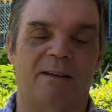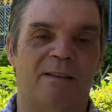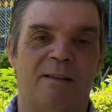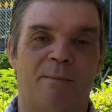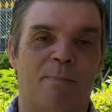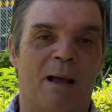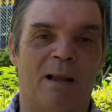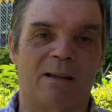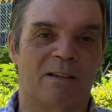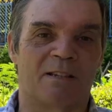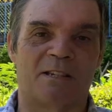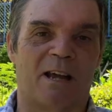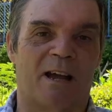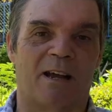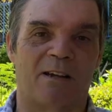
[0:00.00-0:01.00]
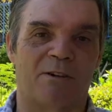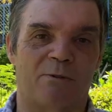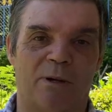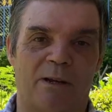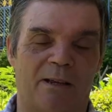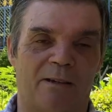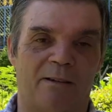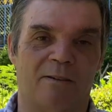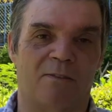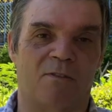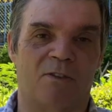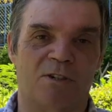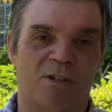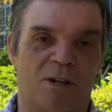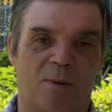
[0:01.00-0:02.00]
The bell started ringing
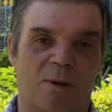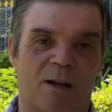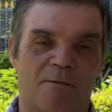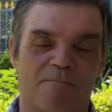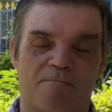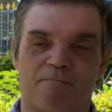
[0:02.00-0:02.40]
for sure.